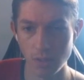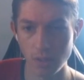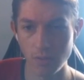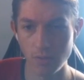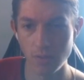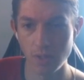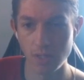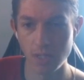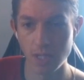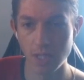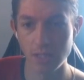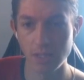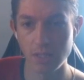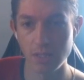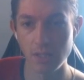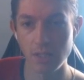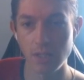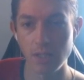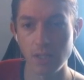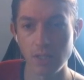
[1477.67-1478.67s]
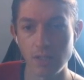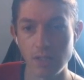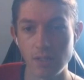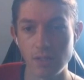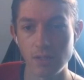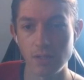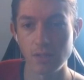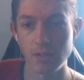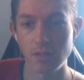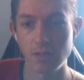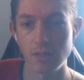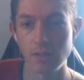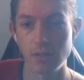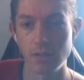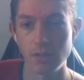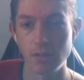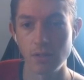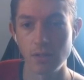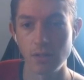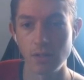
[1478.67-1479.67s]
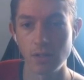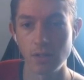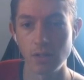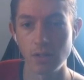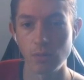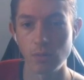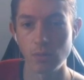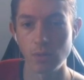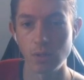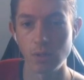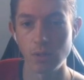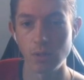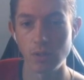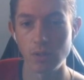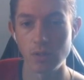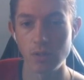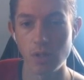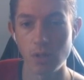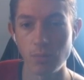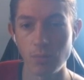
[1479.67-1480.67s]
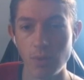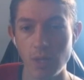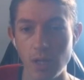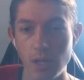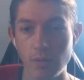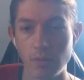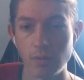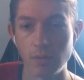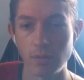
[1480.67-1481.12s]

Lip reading: If he attacks into this, I will stop that.